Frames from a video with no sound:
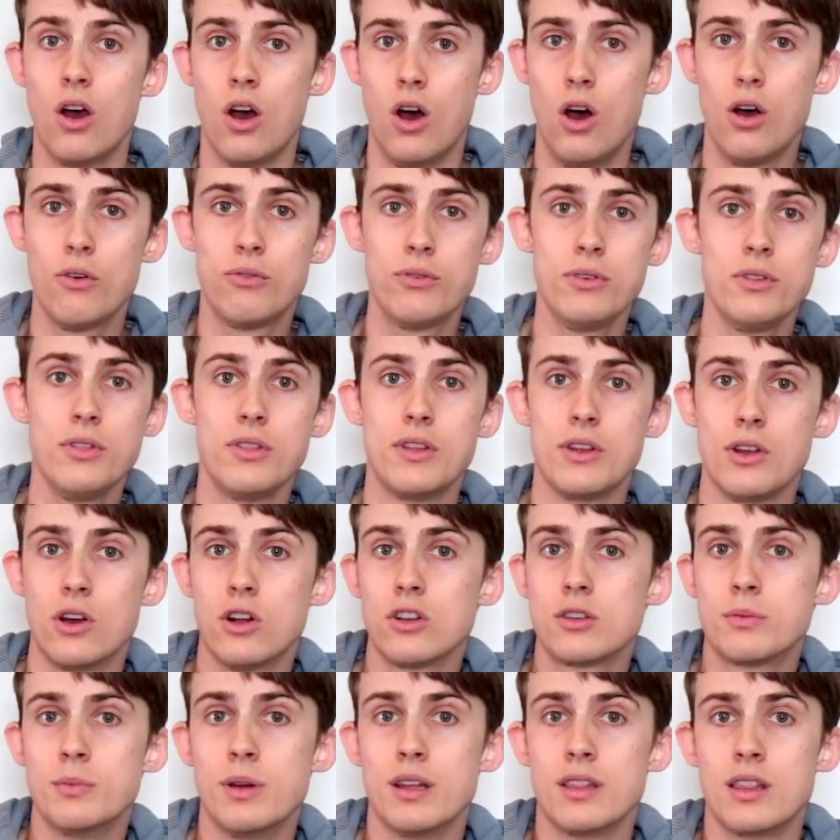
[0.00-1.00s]
Often the
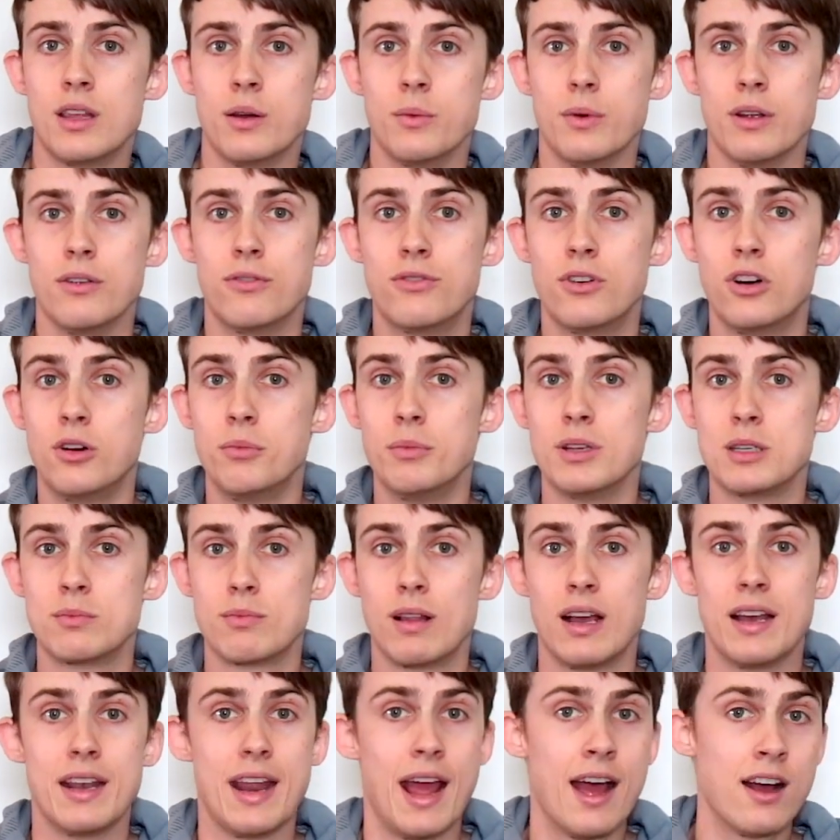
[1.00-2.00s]
Ultimate that we film is
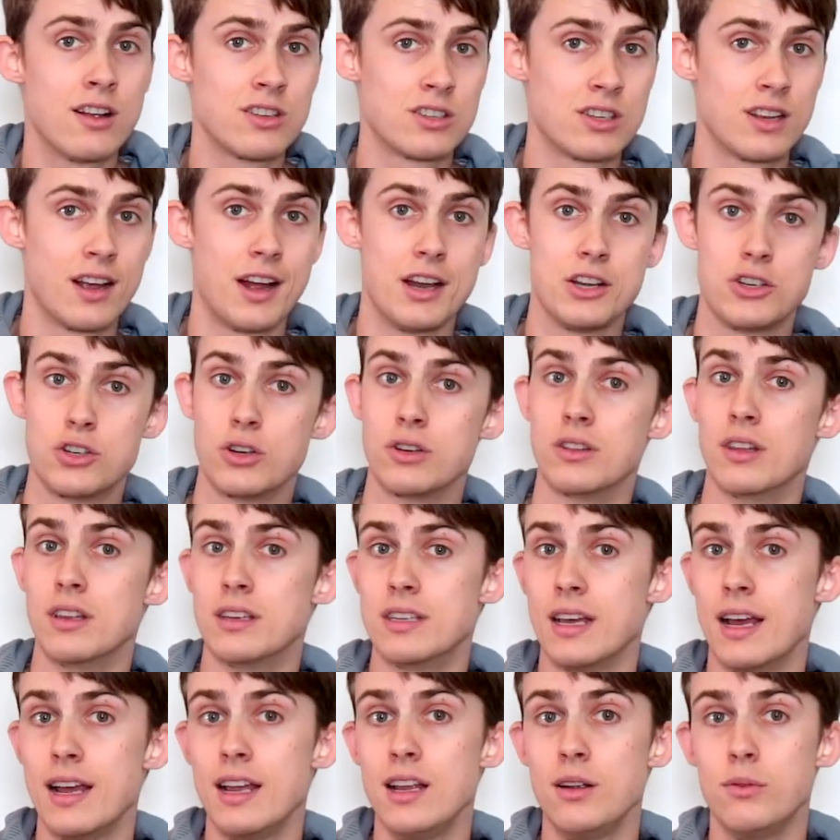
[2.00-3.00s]
played outside during the
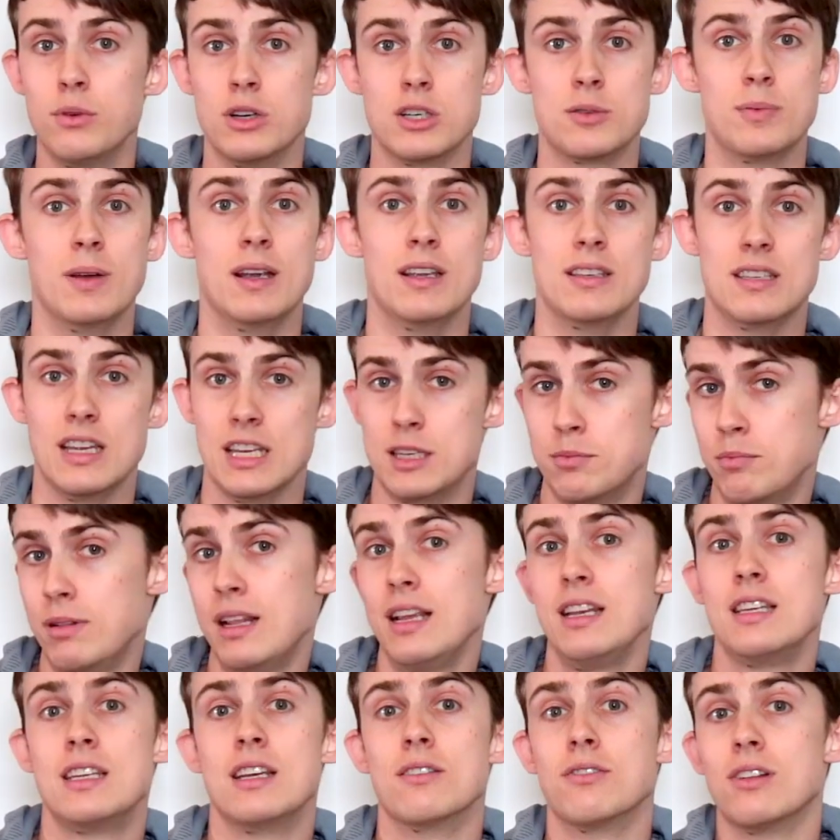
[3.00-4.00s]
day, which means there's
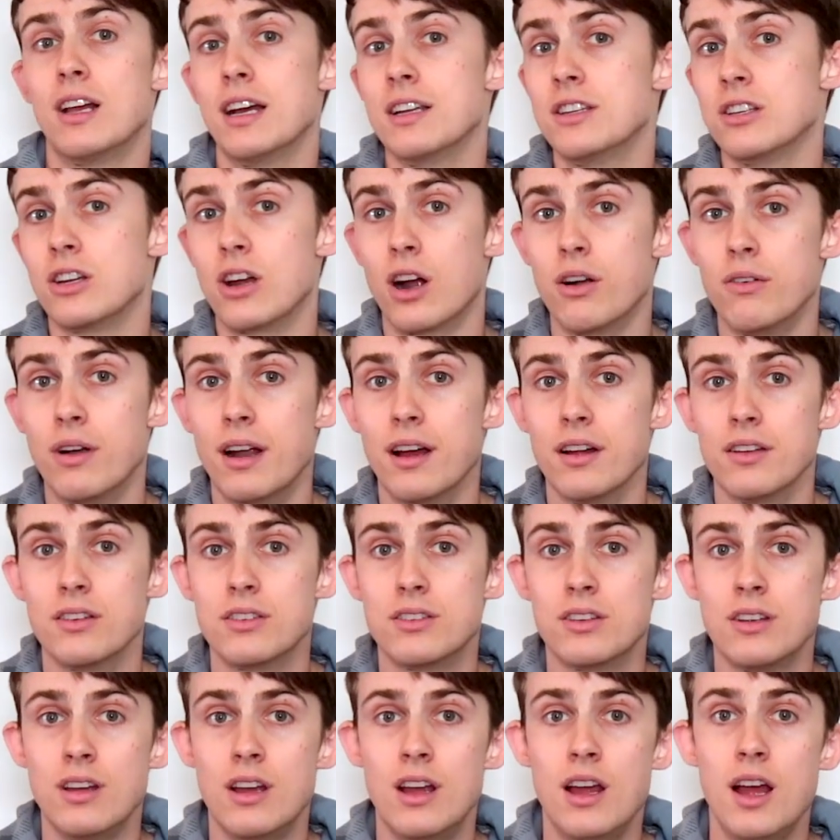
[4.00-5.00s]
plenty of light to go
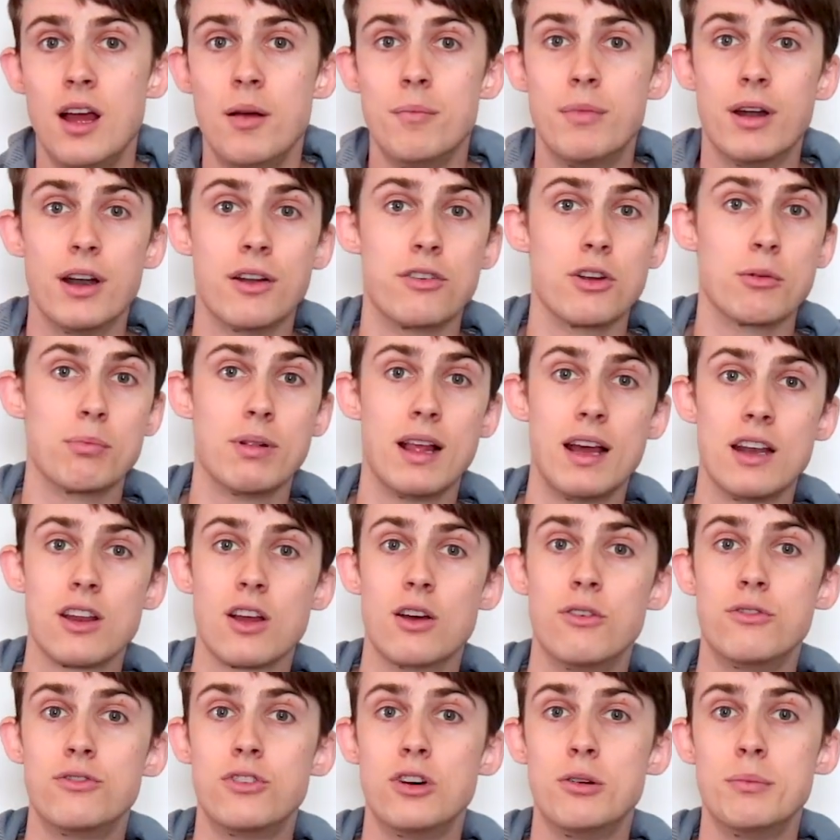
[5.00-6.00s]
around. But if you're planning
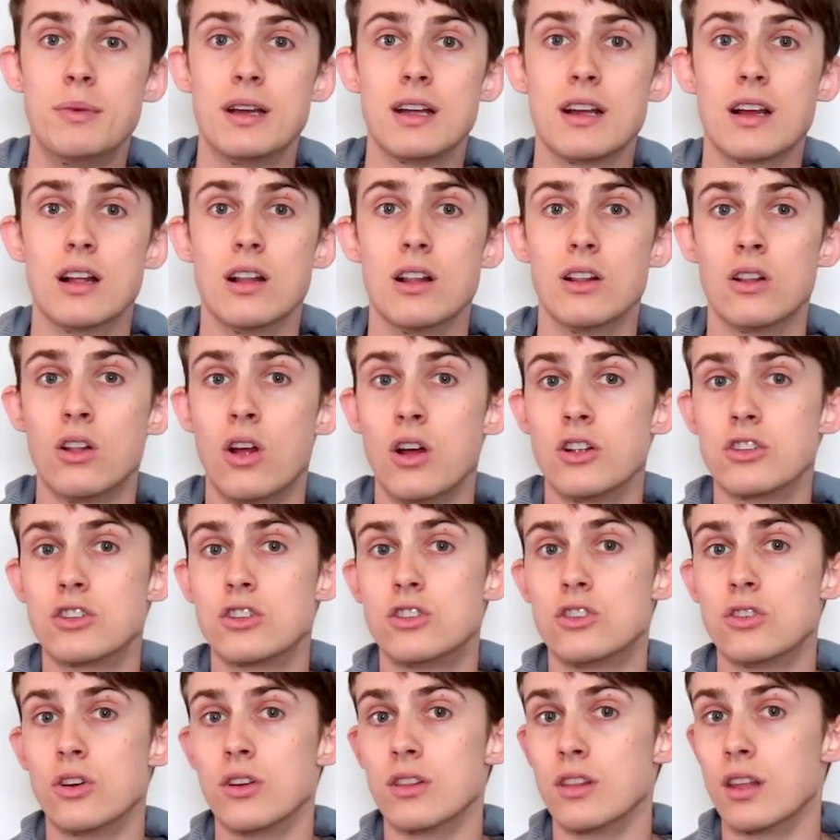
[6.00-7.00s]
on filming lots
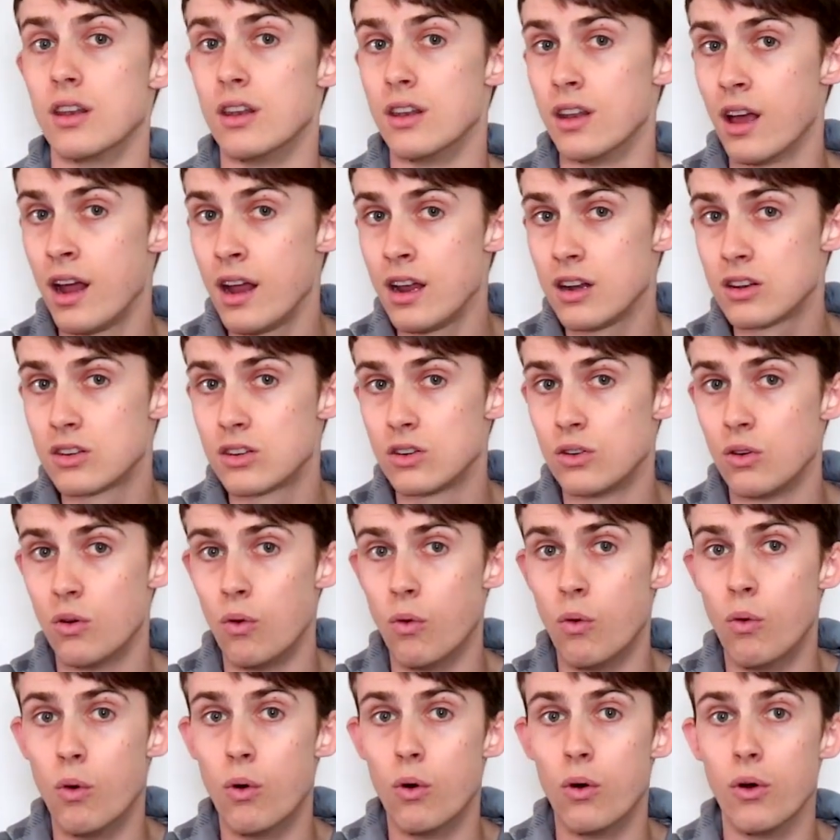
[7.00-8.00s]
during the night
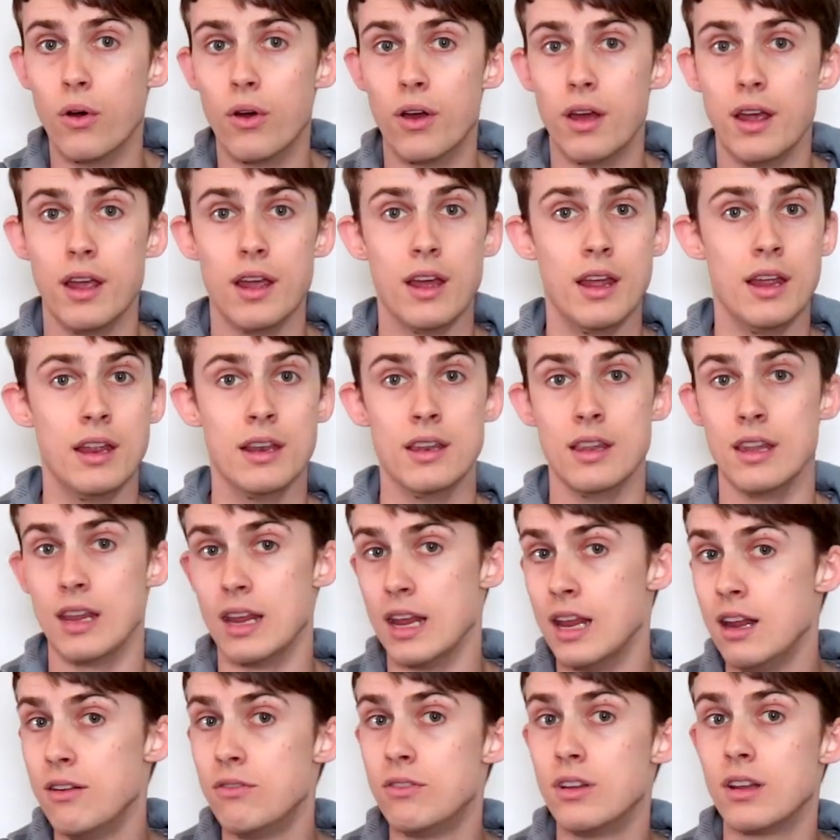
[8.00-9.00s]
or in the
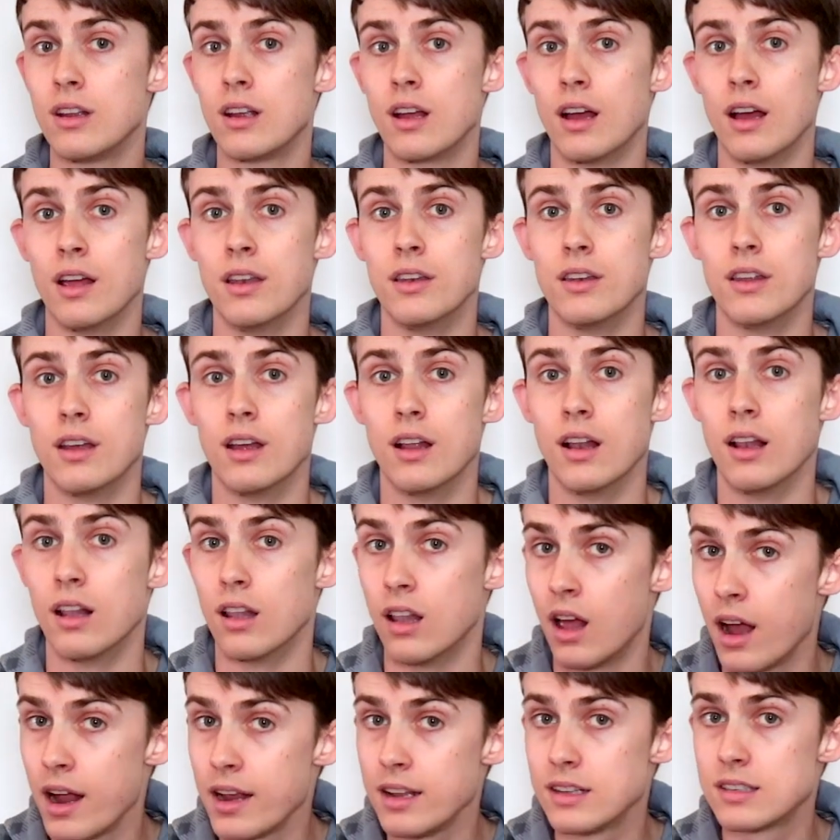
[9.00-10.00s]
evening under
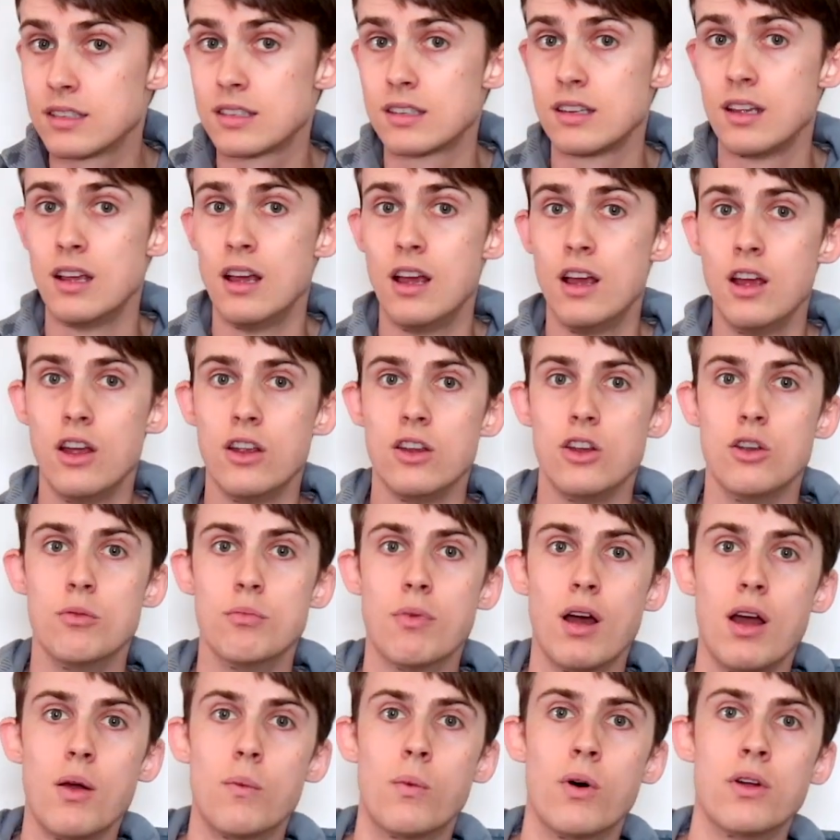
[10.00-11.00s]
lights, you
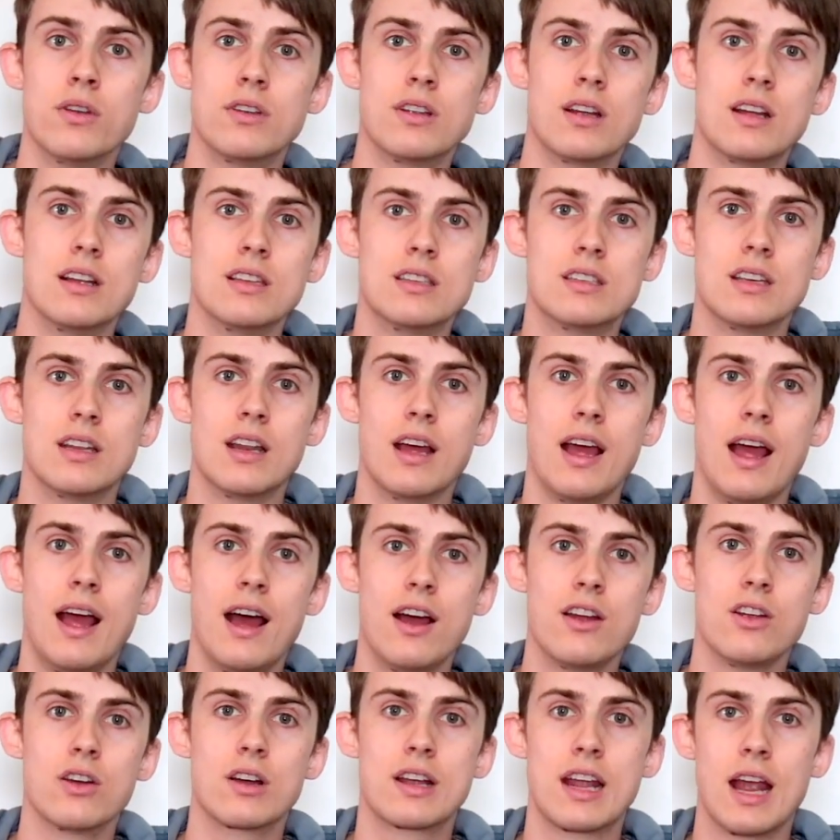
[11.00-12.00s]
might want to consider how
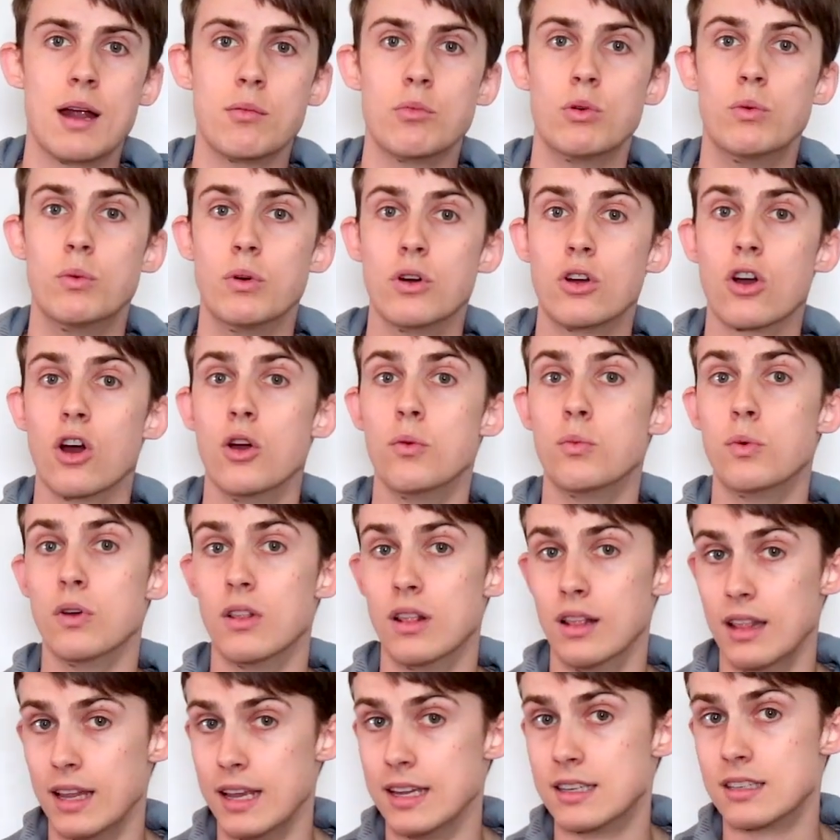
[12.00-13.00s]
your camera will cope with
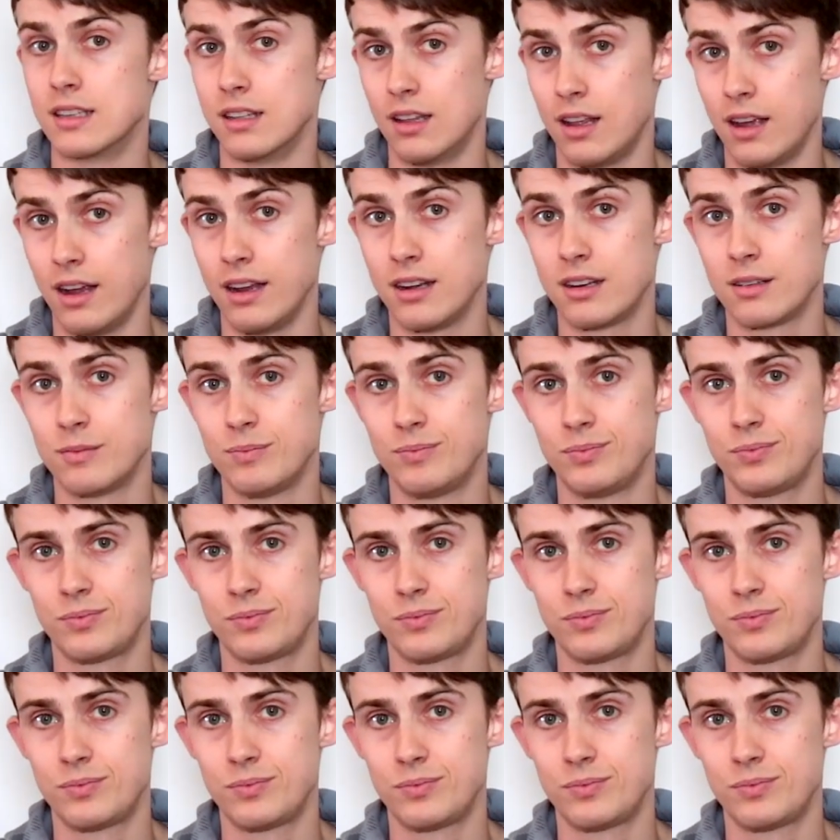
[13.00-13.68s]
less light.